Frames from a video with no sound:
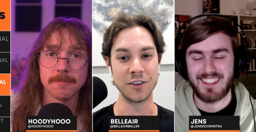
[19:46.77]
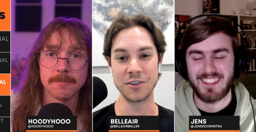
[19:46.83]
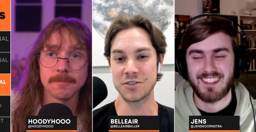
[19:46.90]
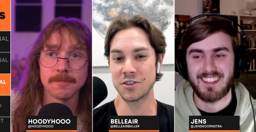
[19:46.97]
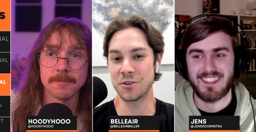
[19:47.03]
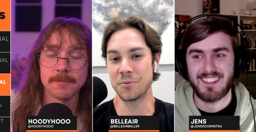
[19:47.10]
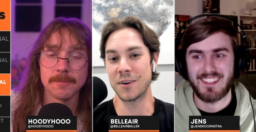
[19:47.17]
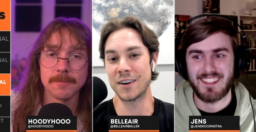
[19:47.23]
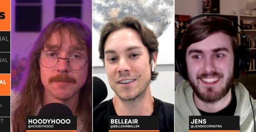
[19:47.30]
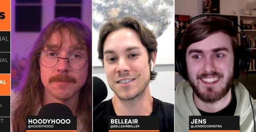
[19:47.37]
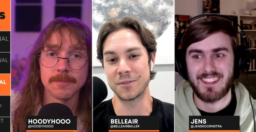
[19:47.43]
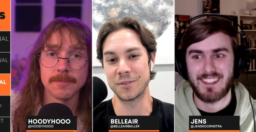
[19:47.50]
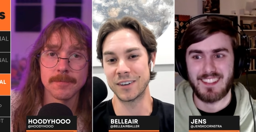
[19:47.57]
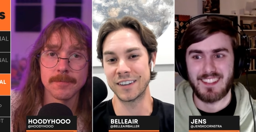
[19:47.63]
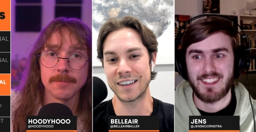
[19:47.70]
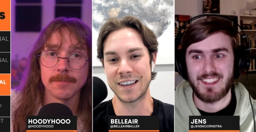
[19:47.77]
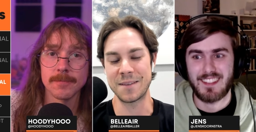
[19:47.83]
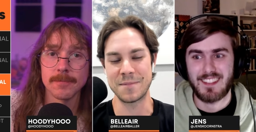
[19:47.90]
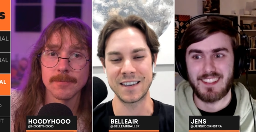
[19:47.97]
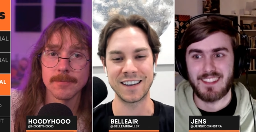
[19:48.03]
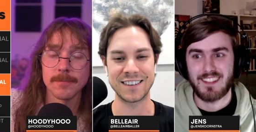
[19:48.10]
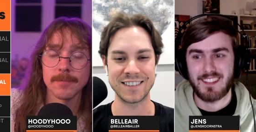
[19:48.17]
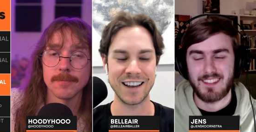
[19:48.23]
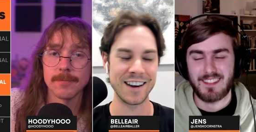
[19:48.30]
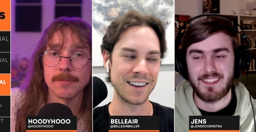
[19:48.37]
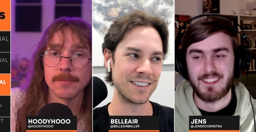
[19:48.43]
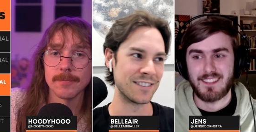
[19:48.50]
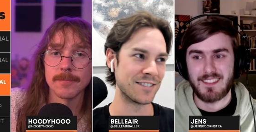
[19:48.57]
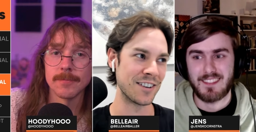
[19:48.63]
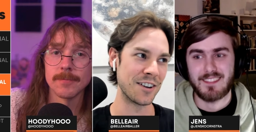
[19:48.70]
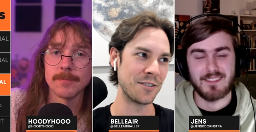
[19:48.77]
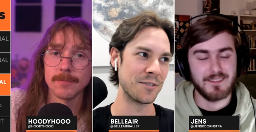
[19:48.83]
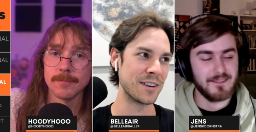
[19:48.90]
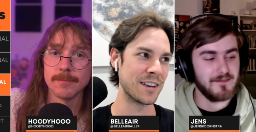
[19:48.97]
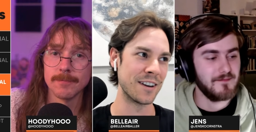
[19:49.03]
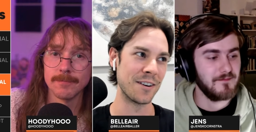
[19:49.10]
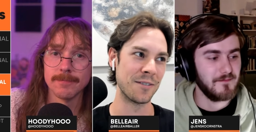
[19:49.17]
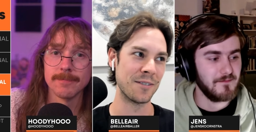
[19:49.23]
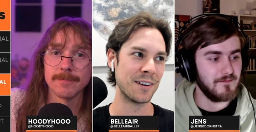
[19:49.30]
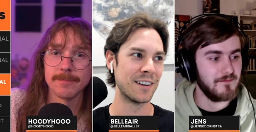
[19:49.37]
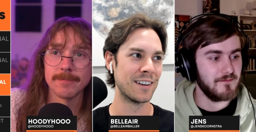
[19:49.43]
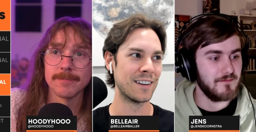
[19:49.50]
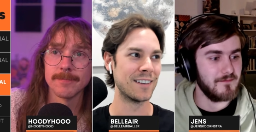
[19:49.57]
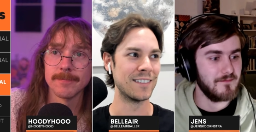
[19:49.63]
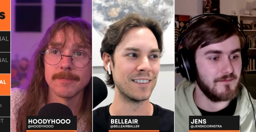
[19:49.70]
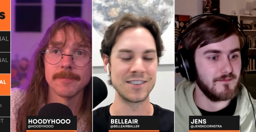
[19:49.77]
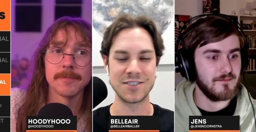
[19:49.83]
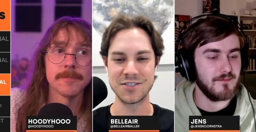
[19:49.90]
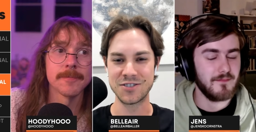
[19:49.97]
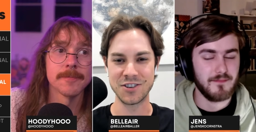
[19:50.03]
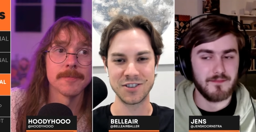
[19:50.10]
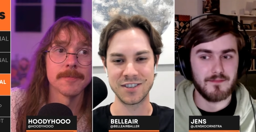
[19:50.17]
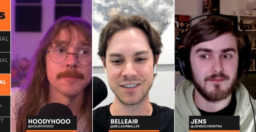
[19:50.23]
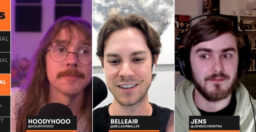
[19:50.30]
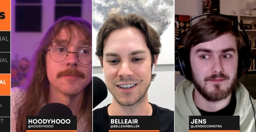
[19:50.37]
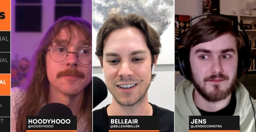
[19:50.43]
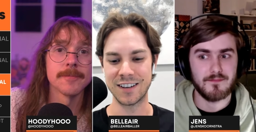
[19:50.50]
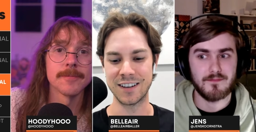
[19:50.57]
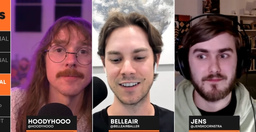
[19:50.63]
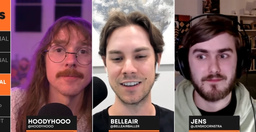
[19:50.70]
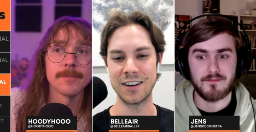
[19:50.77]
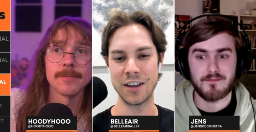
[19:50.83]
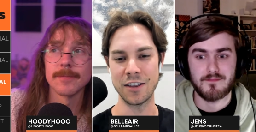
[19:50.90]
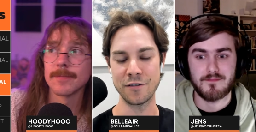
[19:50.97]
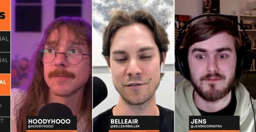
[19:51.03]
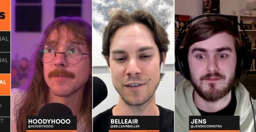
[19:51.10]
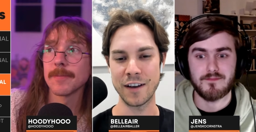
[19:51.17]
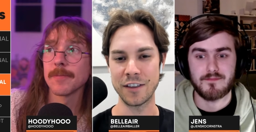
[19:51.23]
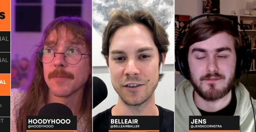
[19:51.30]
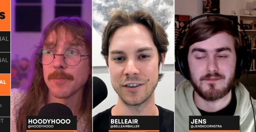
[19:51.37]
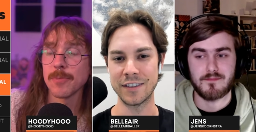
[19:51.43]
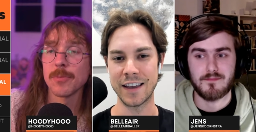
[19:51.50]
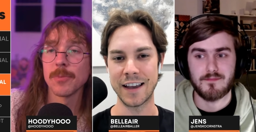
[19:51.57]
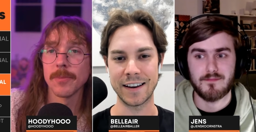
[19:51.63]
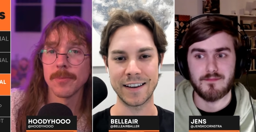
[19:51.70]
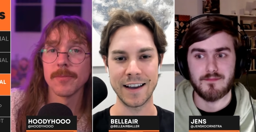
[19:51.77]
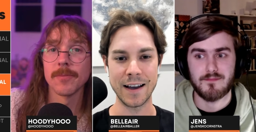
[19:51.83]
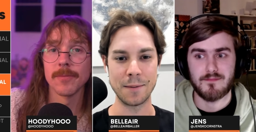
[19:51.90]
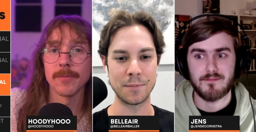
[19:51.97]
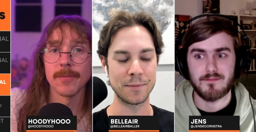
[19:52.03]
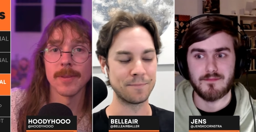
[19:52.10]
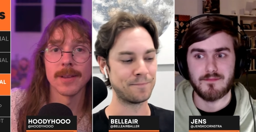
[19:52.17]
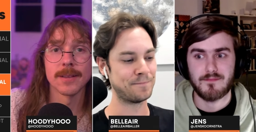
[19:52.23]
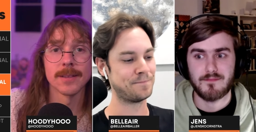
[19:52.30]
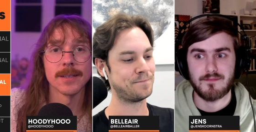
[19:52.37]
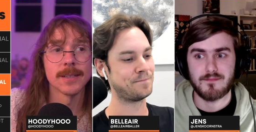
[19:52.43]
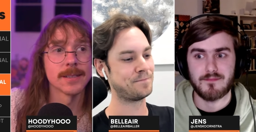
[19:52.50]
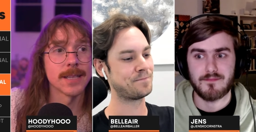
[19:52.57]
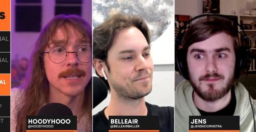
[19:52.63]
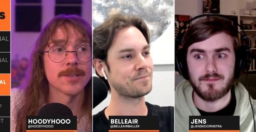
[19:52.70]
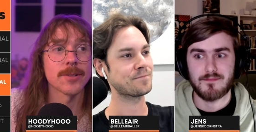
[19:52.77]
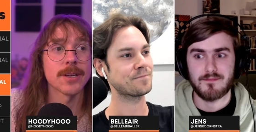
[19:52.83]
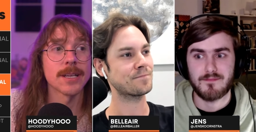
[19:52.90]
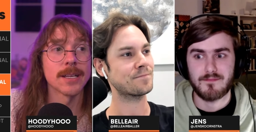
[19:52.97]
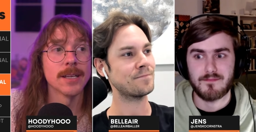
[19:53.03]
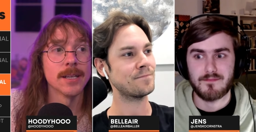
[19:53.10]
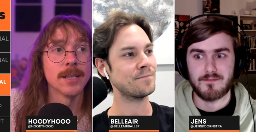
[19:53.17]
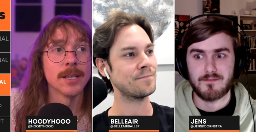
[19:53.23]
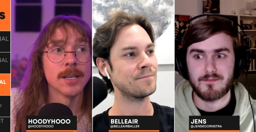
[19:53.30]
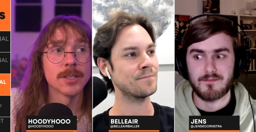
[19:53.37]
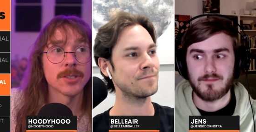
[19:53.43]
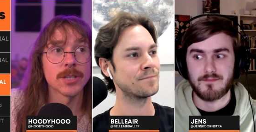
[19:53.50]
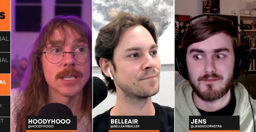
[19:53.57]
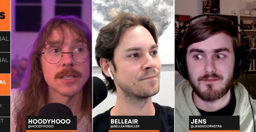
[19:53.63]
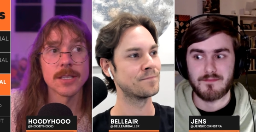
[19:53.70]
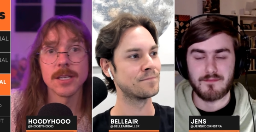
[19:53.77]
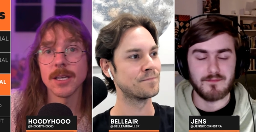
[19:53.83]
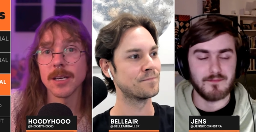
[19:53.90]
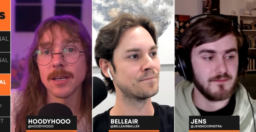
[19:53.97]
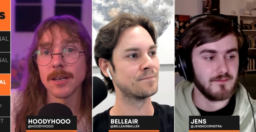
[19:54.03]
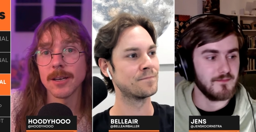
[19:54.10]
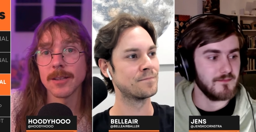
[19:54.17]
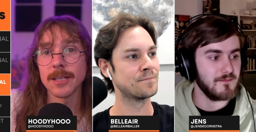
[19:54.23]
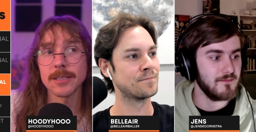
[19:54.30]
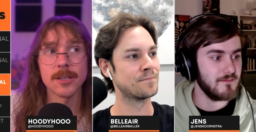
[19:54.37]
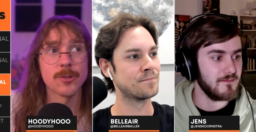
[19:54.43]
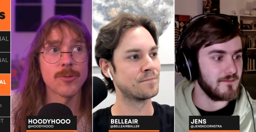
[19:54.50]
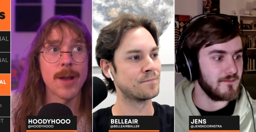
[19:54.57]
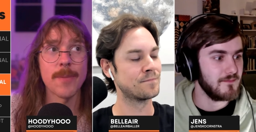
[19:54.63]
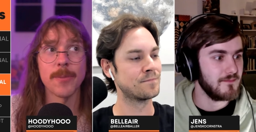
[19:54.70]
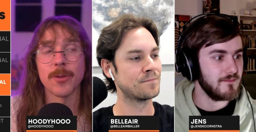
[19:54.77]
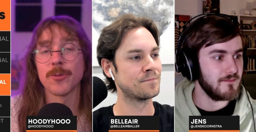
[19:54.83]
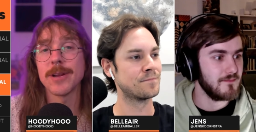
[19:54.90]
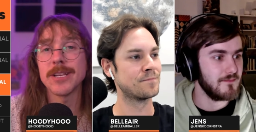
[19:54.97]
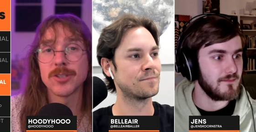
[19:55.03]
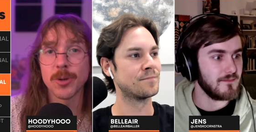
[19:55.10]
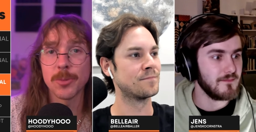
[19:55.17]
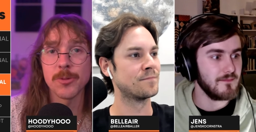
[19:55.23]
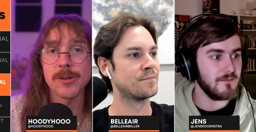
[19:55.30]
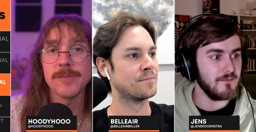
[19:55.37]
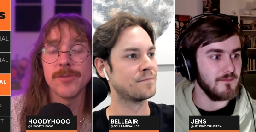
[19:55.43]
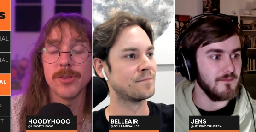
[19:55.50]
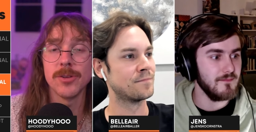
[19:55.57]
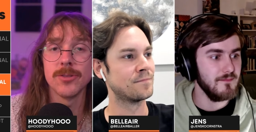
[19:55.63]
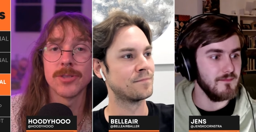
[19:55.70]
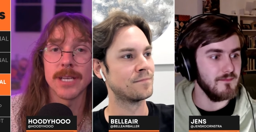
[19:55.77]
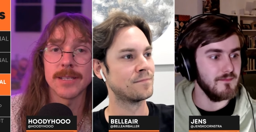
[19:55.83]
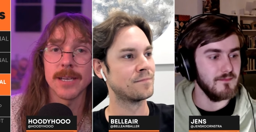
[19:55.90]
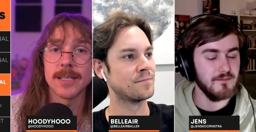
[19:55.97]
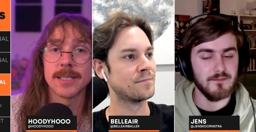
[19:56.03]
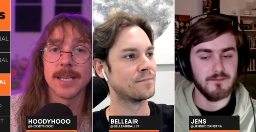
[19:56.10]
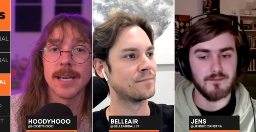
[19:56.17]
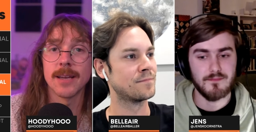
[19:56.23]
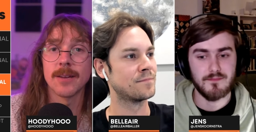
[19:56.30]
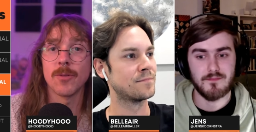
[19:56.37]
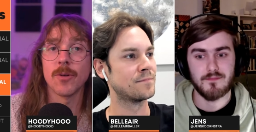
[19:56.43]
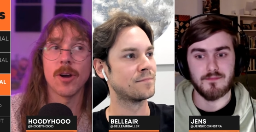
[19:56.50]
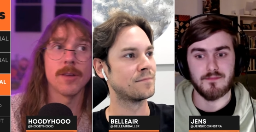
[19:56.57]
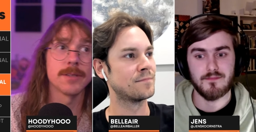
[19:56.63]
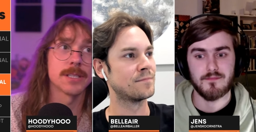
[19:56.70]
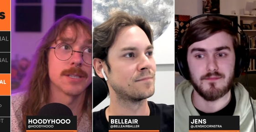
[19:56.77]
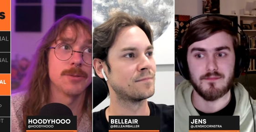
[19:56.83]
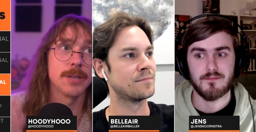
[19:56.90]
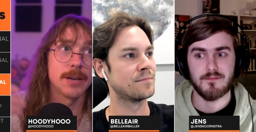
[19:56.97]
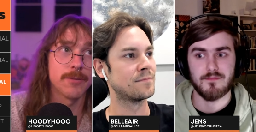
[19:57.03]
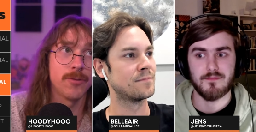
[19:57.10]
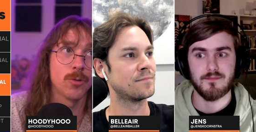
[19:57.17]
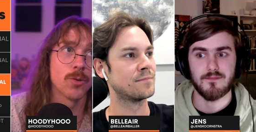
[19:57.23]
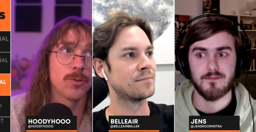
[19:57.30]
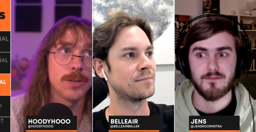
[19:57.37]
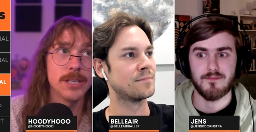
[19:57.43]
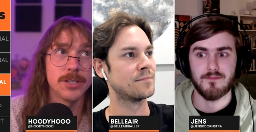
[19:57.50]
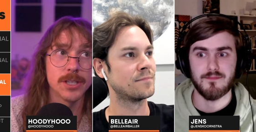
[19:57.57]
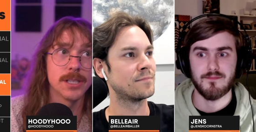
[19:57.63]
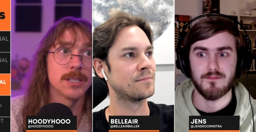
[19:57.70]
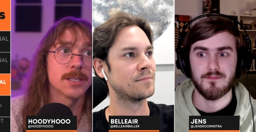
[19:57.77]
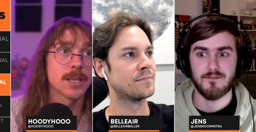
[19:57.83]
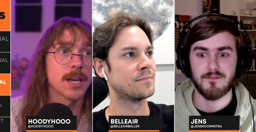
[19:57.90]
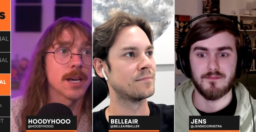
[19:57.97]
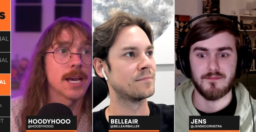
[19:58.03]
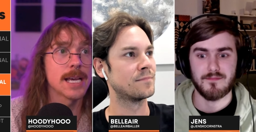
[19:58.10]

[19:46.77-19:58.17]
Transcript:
Speaker 1: Those are the ones that really get me excited. So you know, this is just a, a another feather in that cap.
Speaker 2: That's right. So that's gonna uh, that's gonna wrap up the regional previews. As I said, obviously we got four regions: uh,